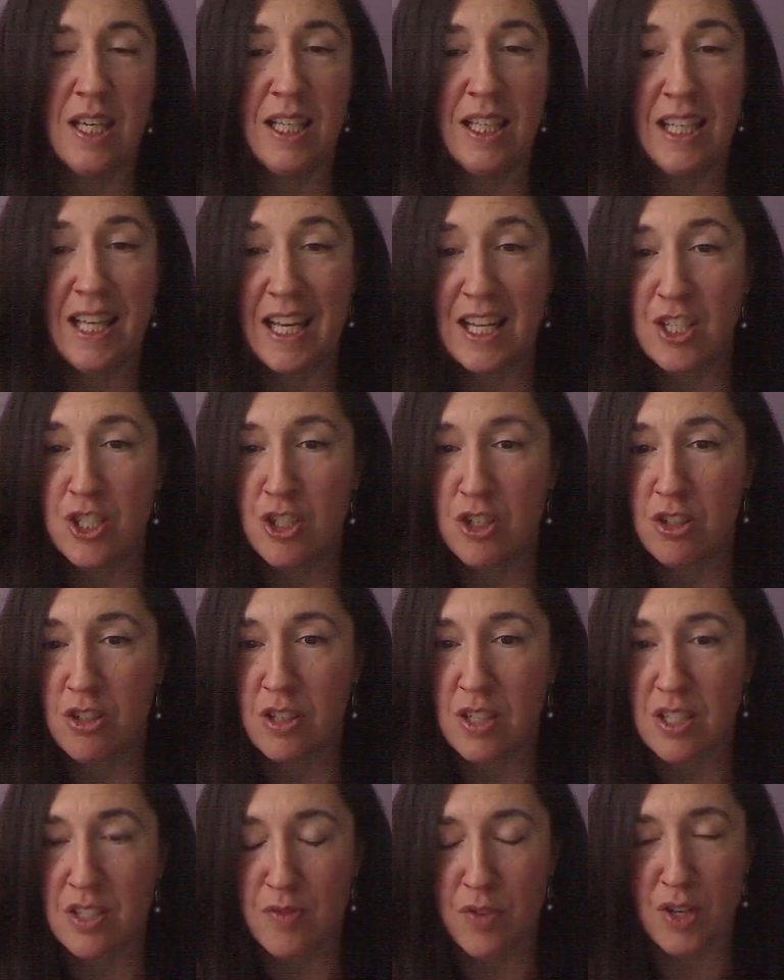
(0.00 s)
Cancer
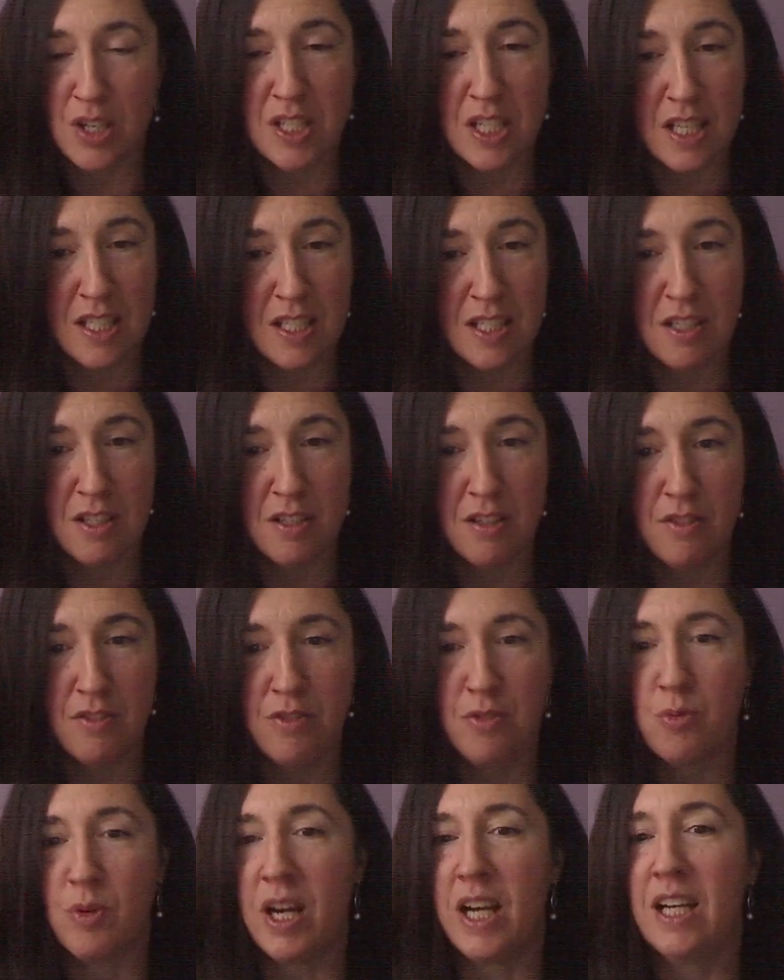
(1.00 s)
is very sensitive,
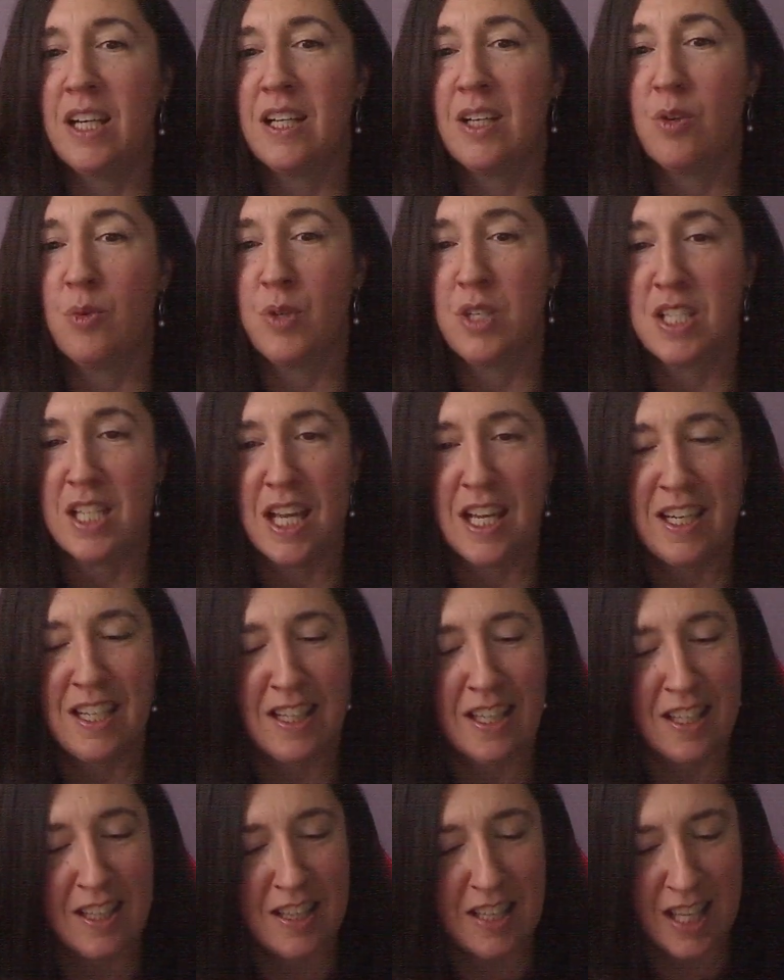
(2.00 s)
right? We said
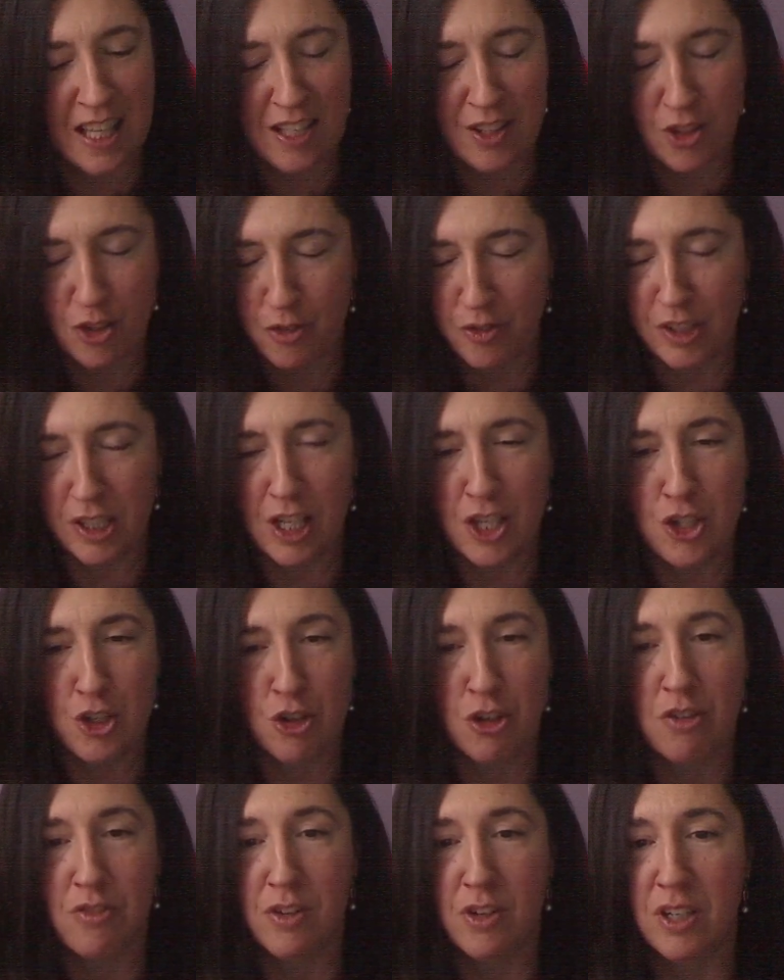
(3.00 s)
their feelings are
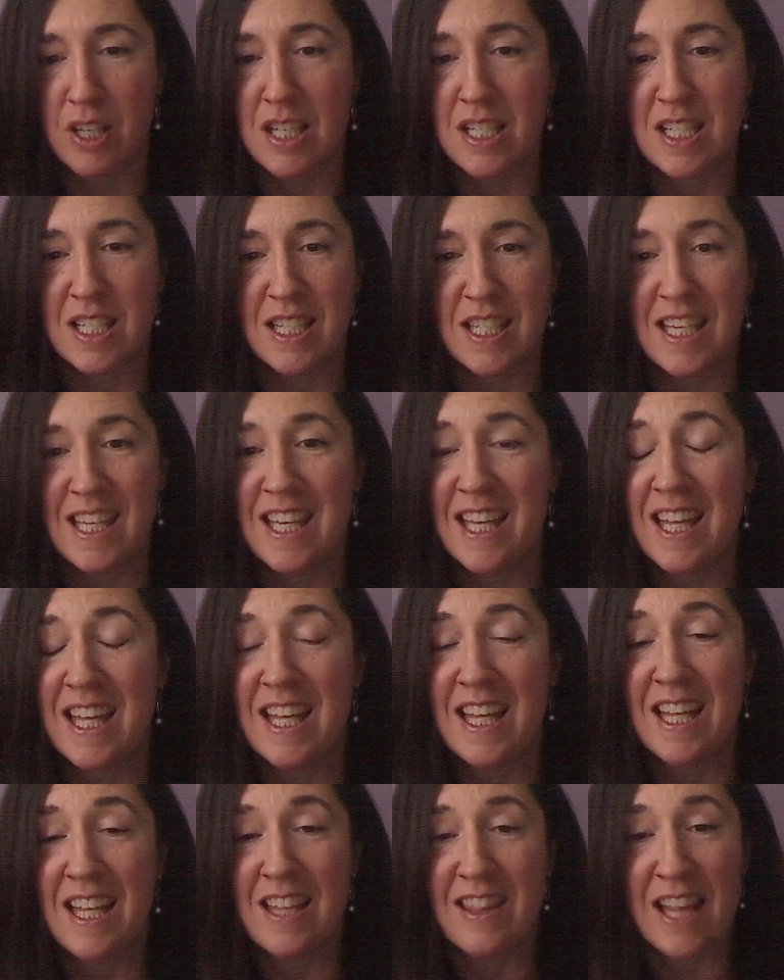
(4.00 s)
hurt very easily.
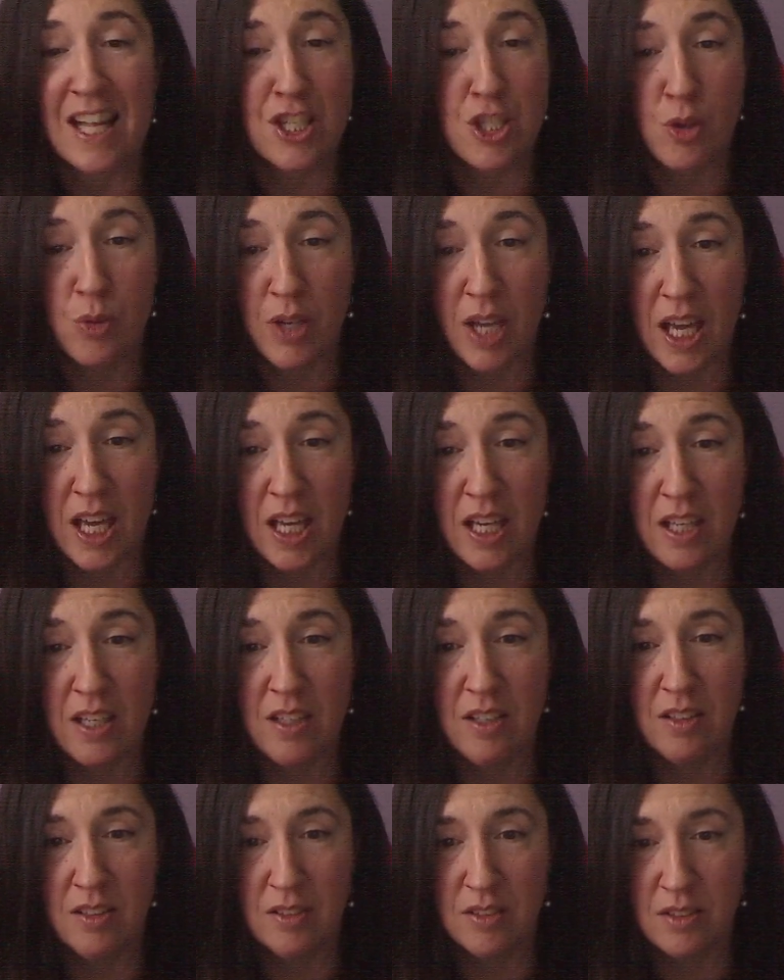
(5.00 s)
That's
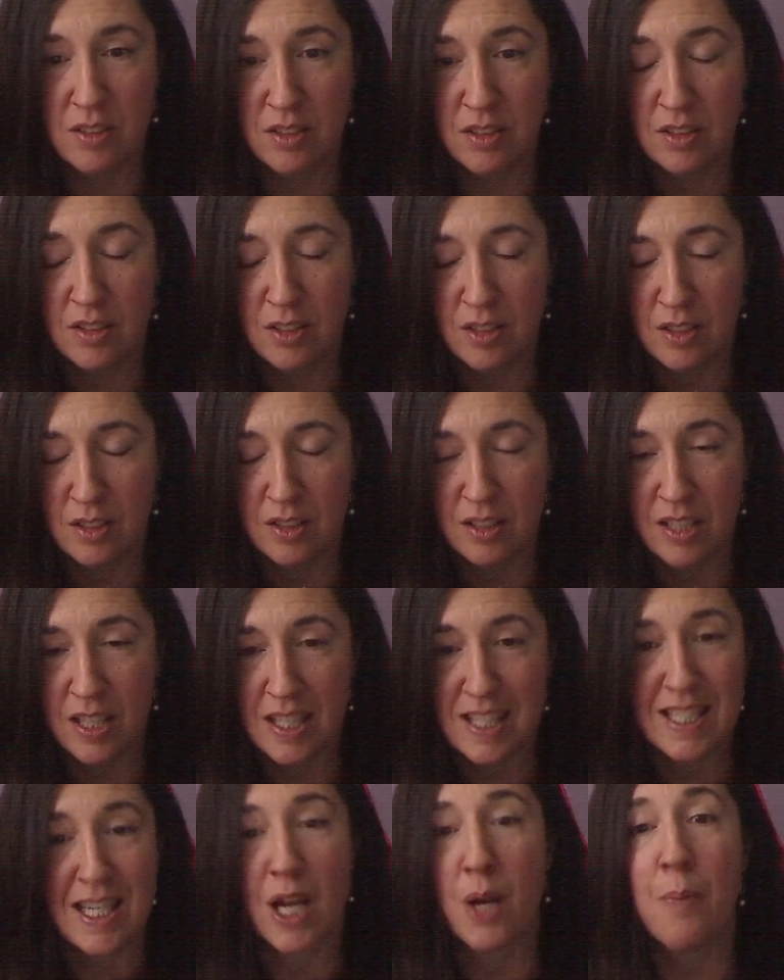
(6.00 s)
okay.
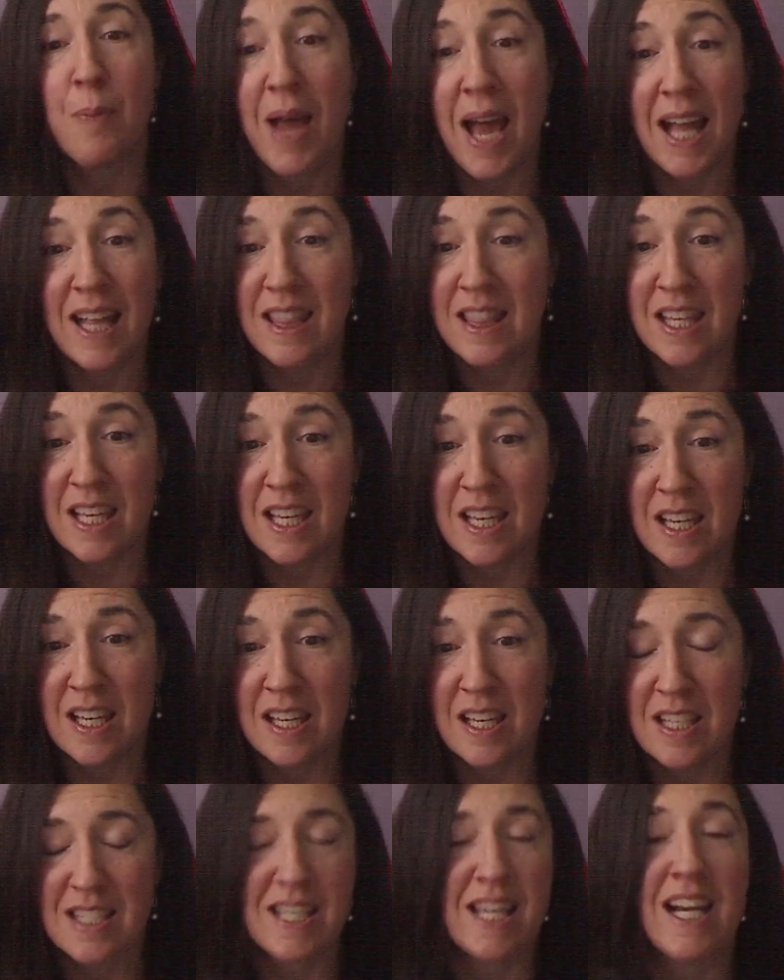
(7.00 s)
It's not a bad
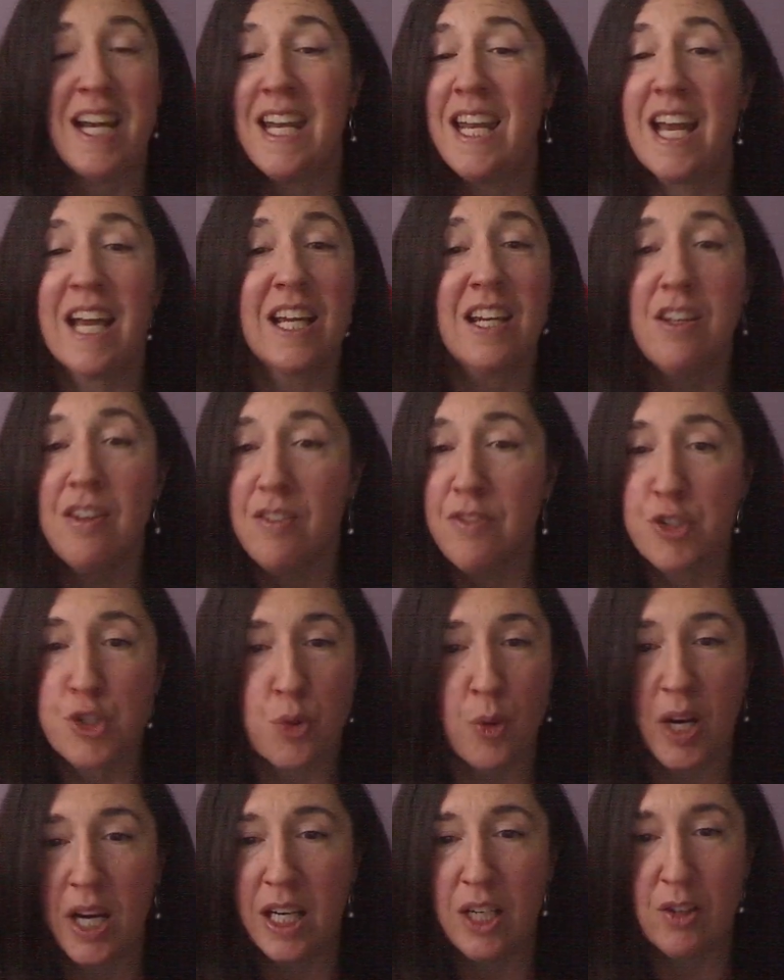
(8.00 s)
thing. It's not a negative
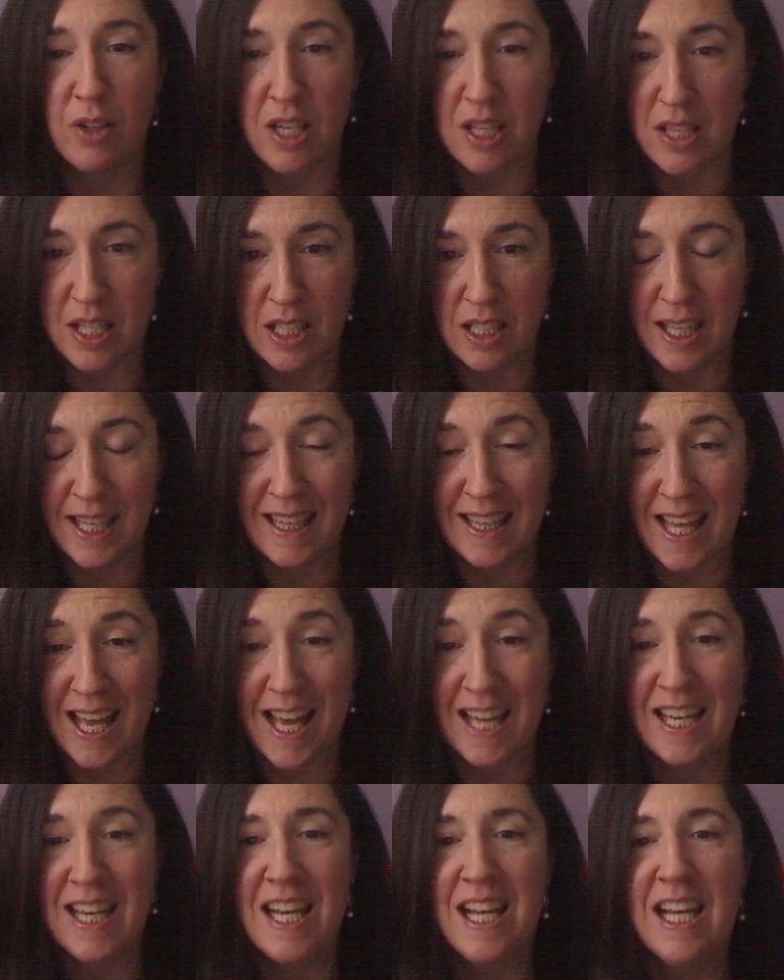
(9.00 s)
trait or anything like
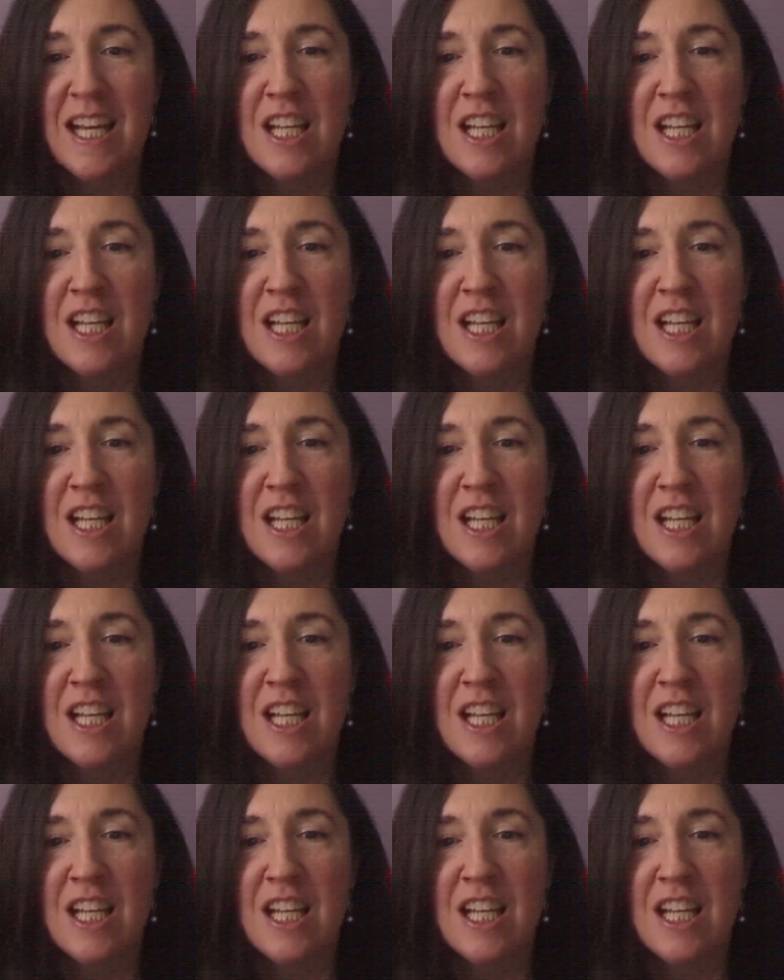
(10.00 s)
that.